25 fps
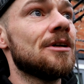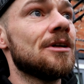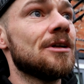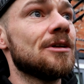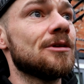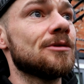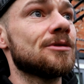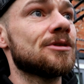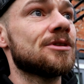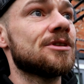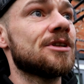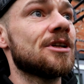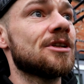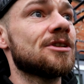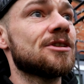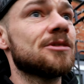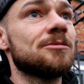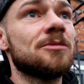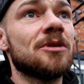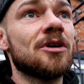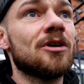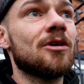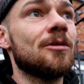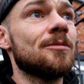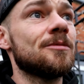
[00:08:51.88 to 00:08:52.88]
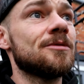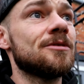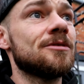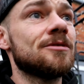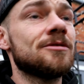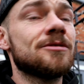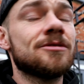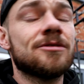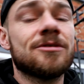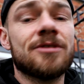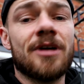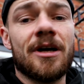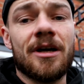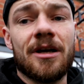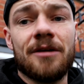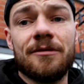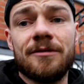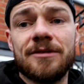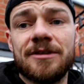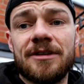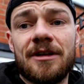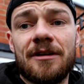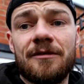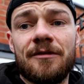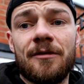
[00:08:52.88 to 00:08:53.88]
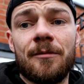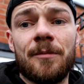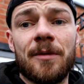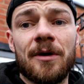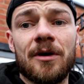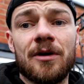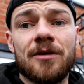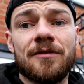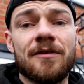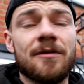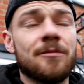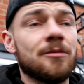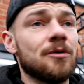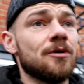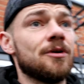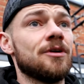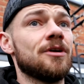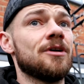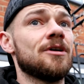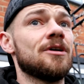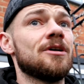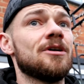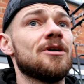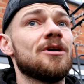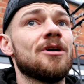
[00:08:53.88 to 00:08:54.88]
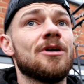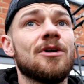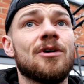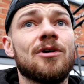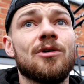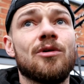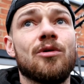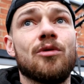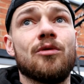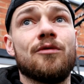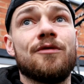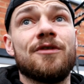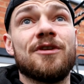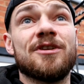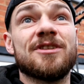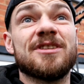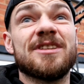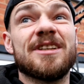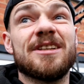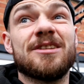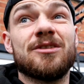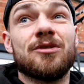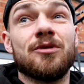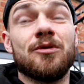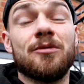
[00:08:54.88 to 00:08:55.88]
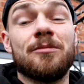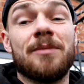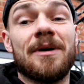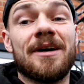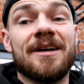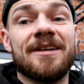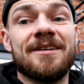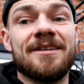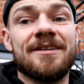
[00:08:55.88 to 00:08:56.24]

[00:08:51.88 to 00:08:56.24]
stitch something up and try and give ourselves a bit cover, but hopefully it doesn't get too bad.